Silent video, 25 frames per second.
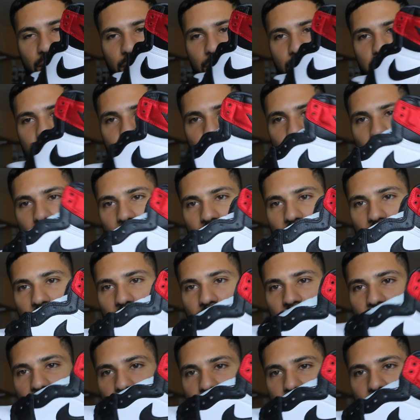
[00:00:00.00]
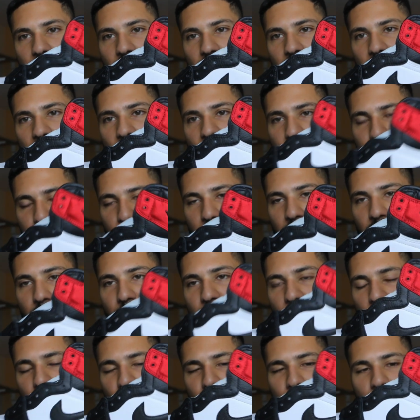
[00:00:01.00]
I could rock it that good. I
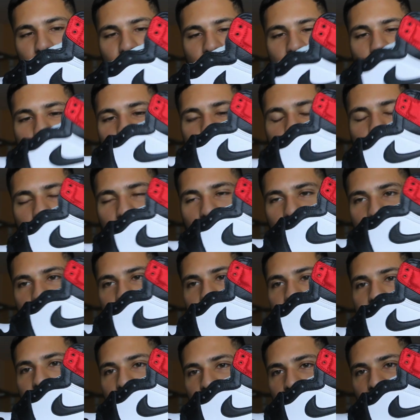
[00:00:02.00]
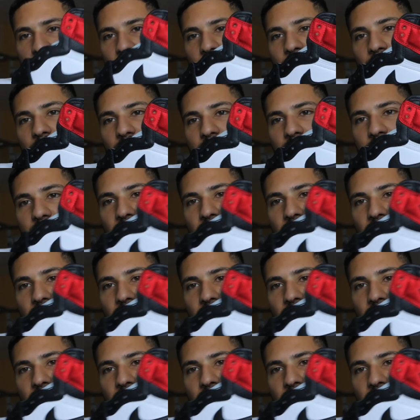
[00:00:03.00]
prefer the normal ones, not the